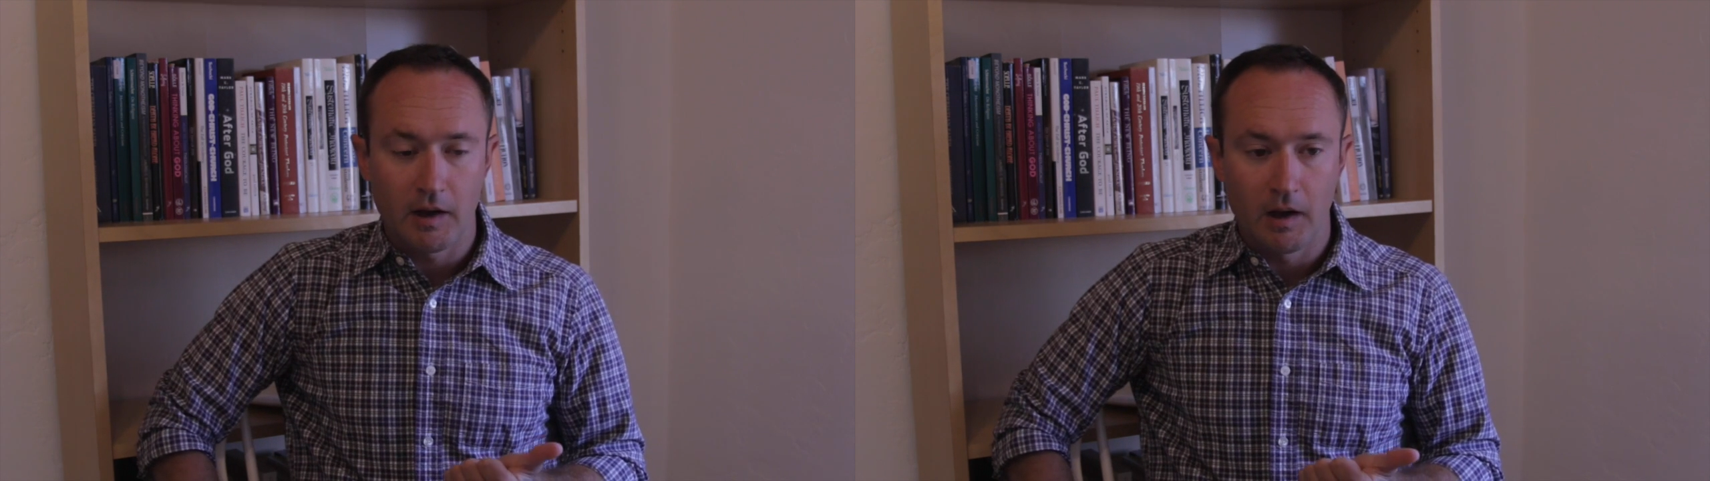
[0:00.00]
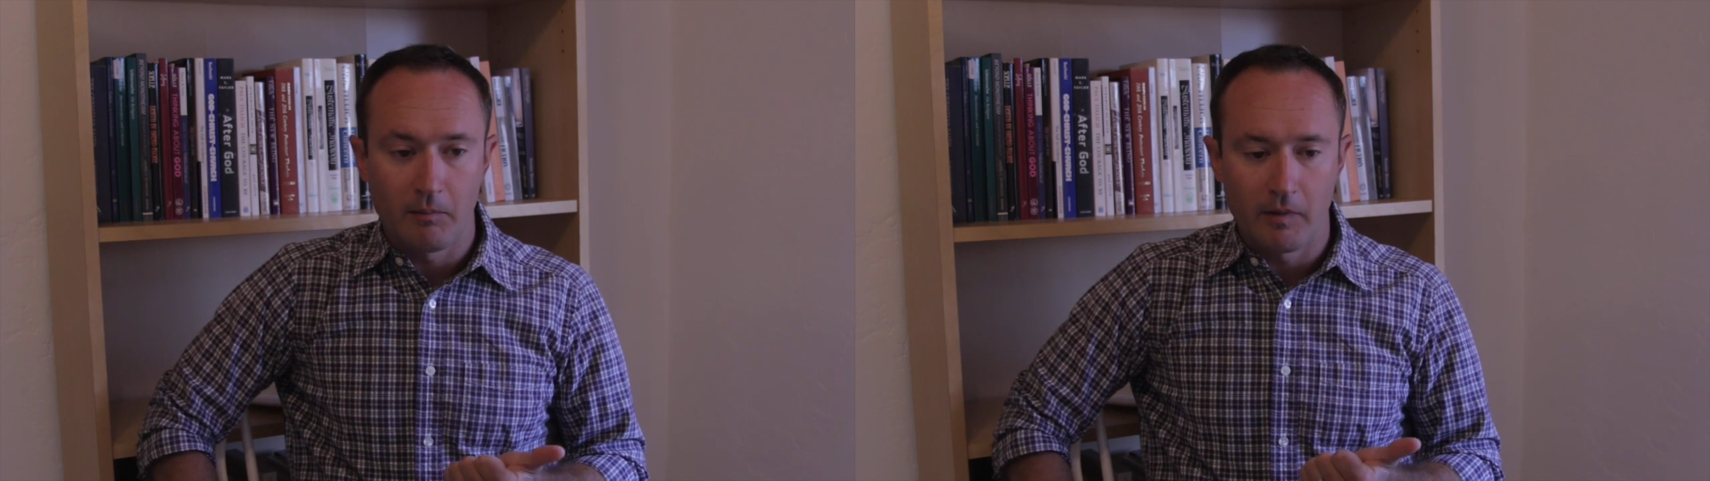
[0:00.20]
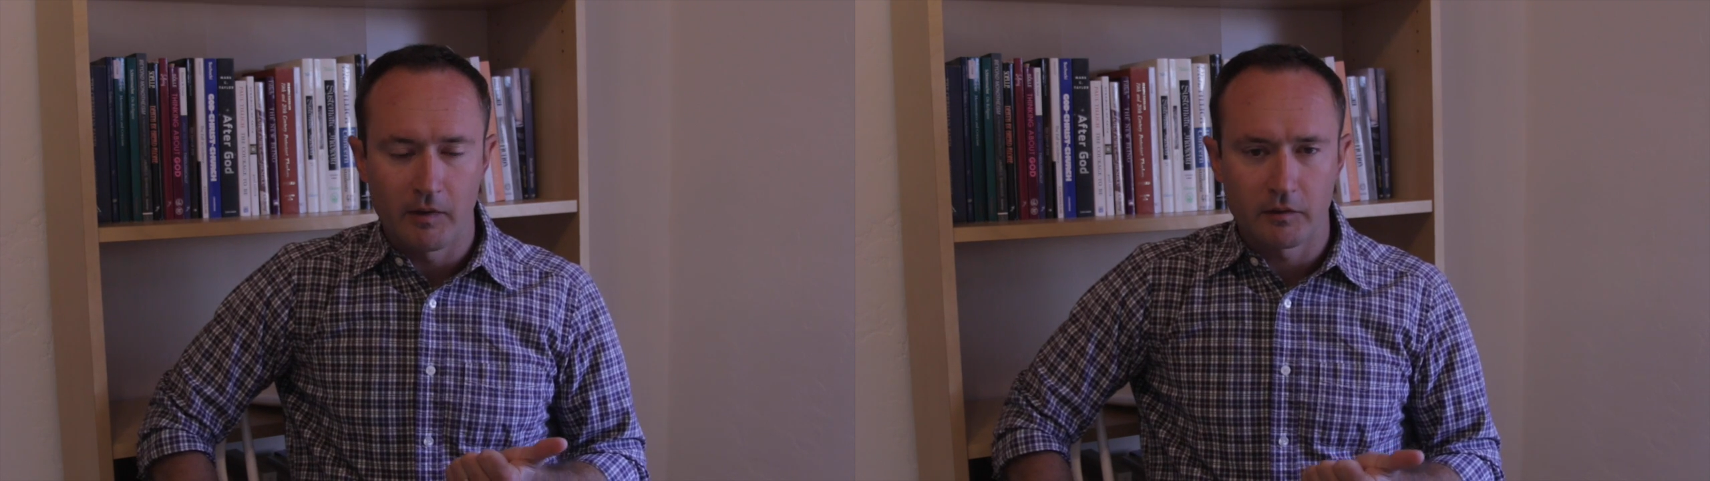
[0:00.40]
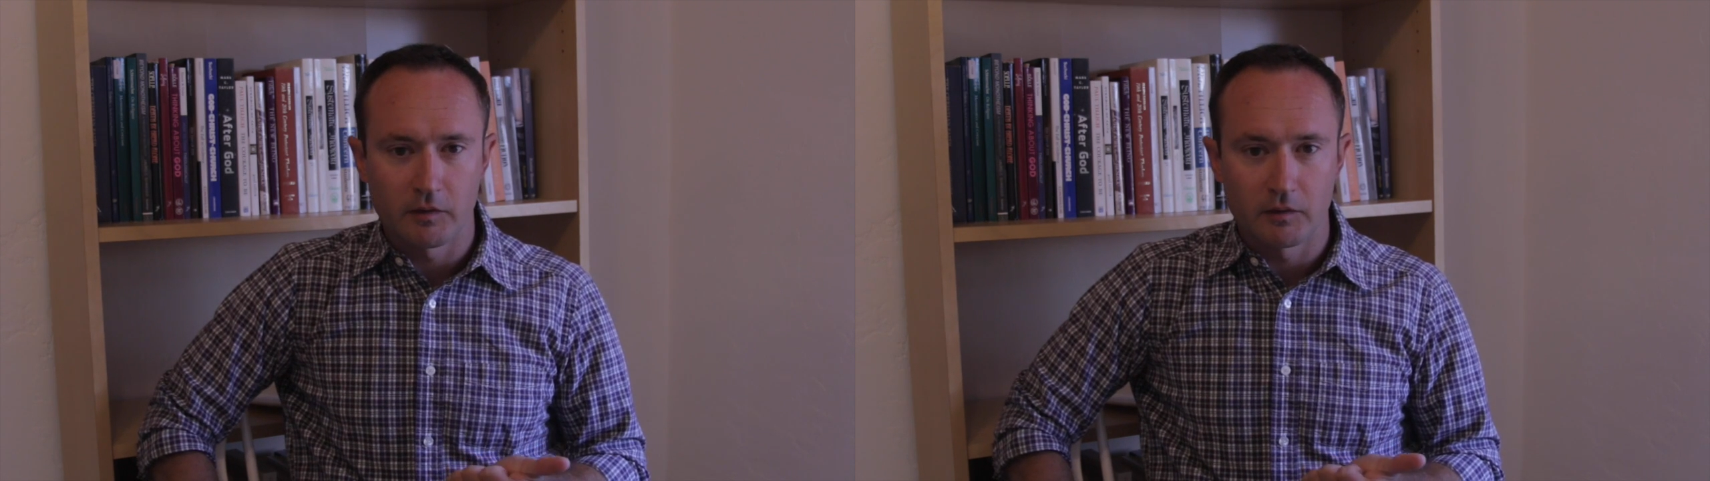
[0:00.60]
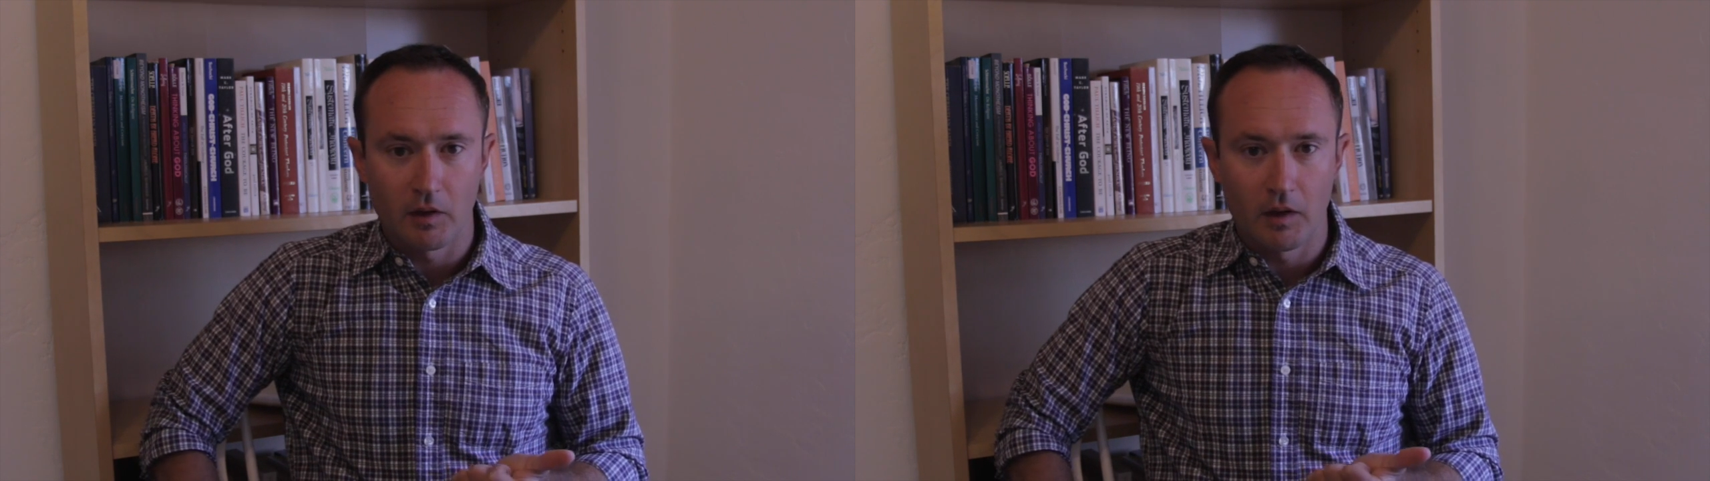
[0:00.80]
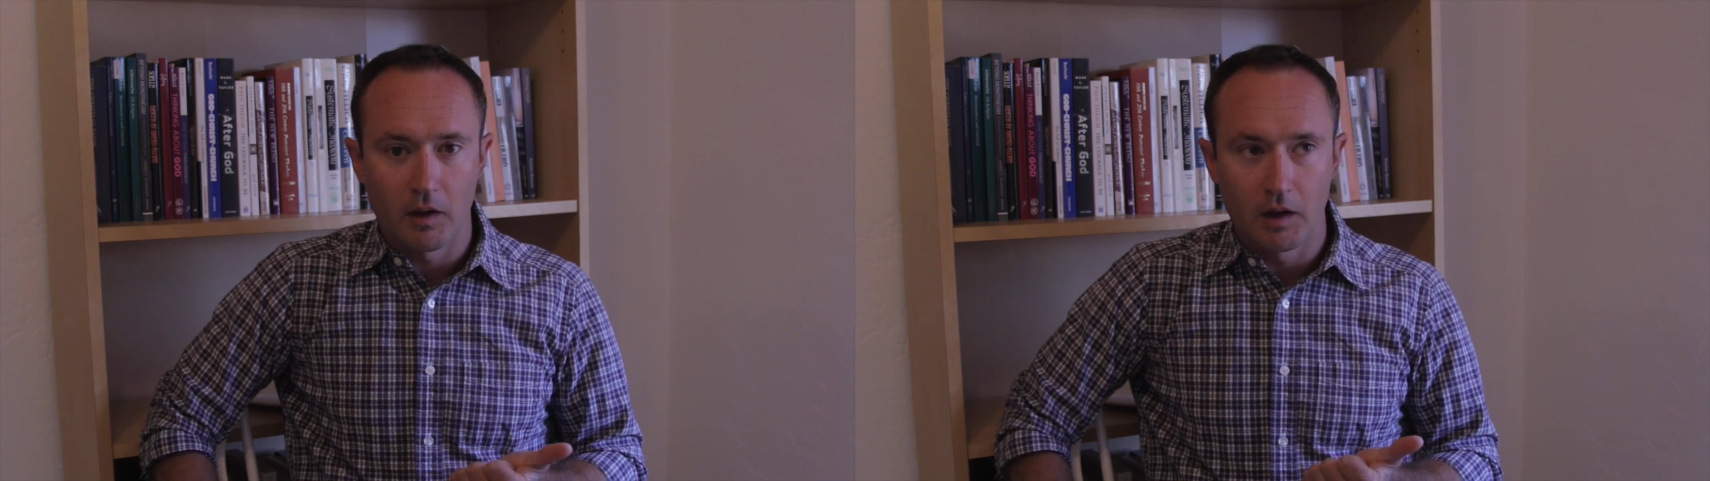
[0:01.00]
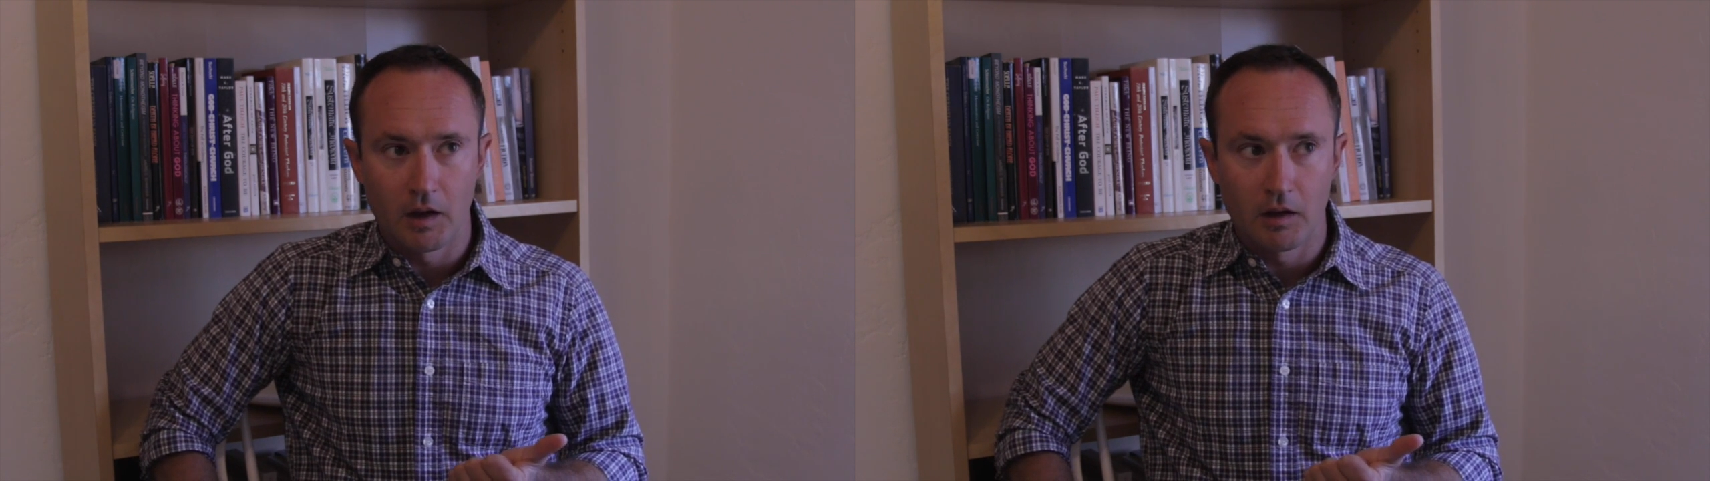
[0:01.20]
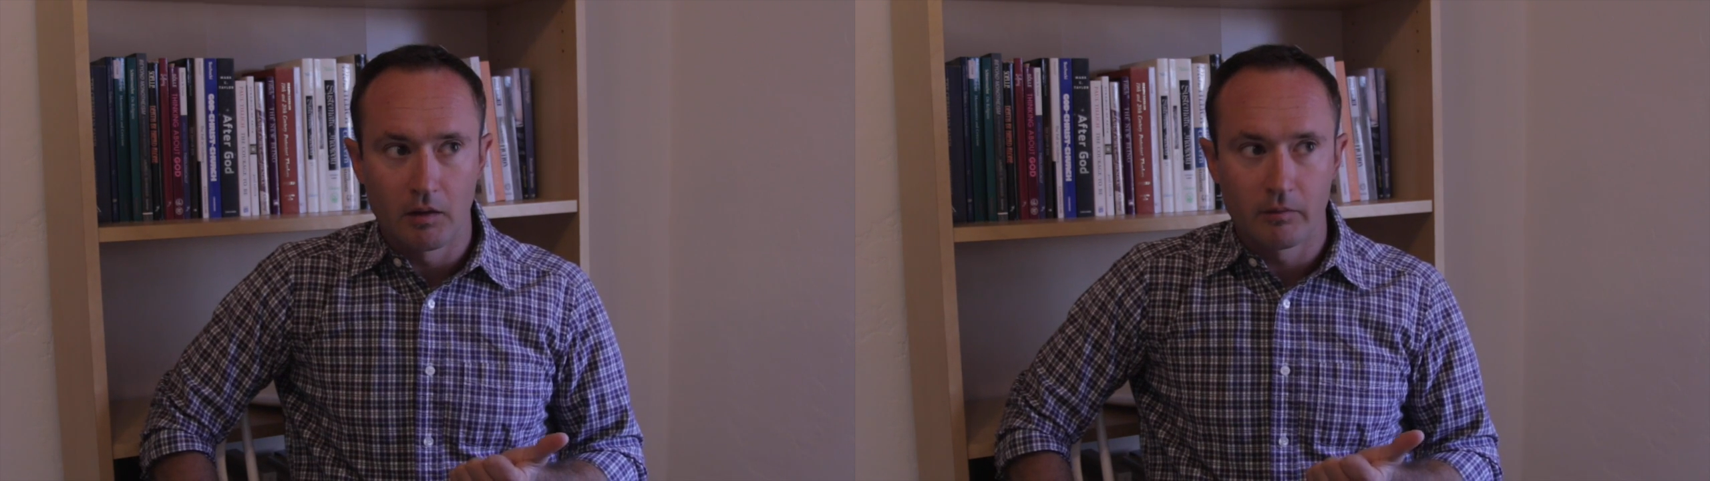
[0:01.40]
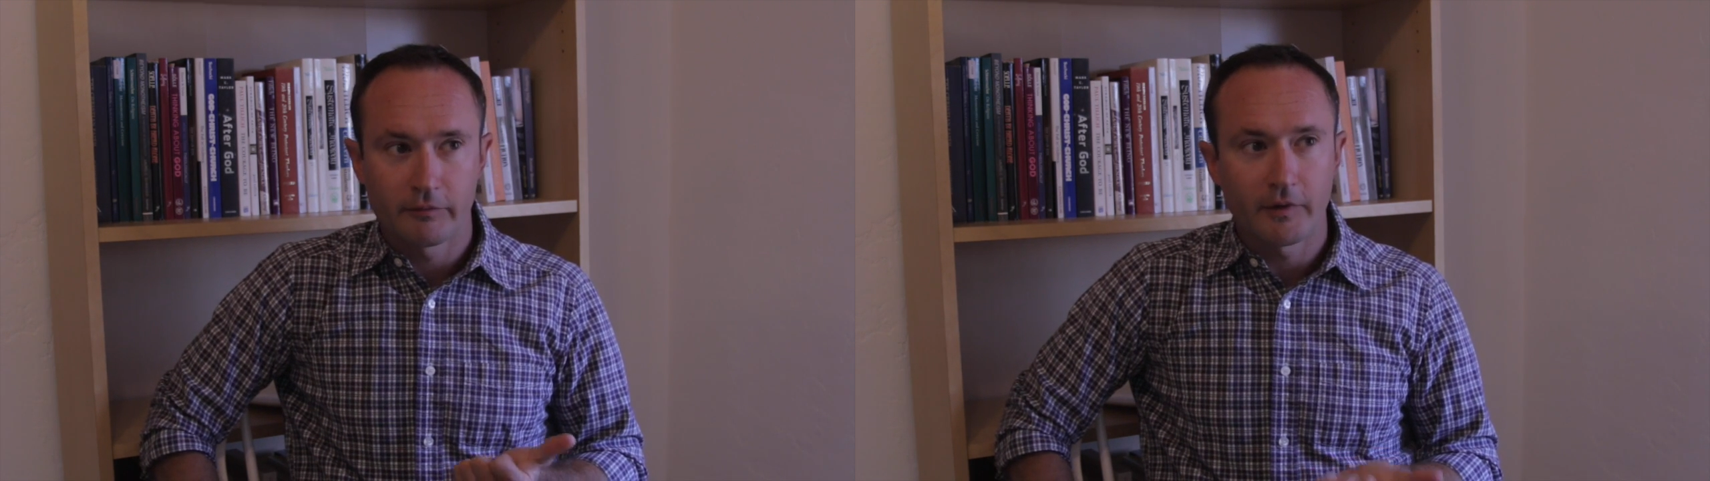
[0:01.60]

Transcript: and this is a